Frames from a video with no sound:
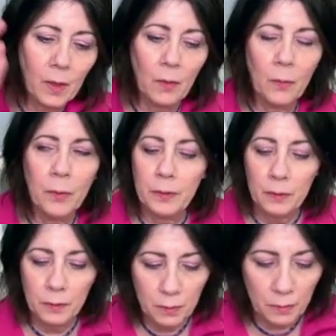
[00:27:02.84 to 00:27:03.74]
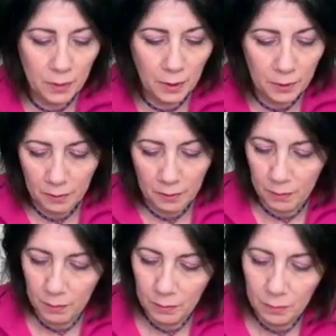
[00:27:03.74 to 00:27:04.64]
One, two, section
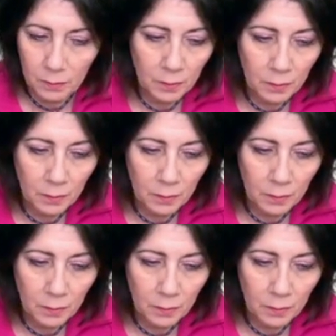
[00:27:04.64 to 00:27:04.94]
two.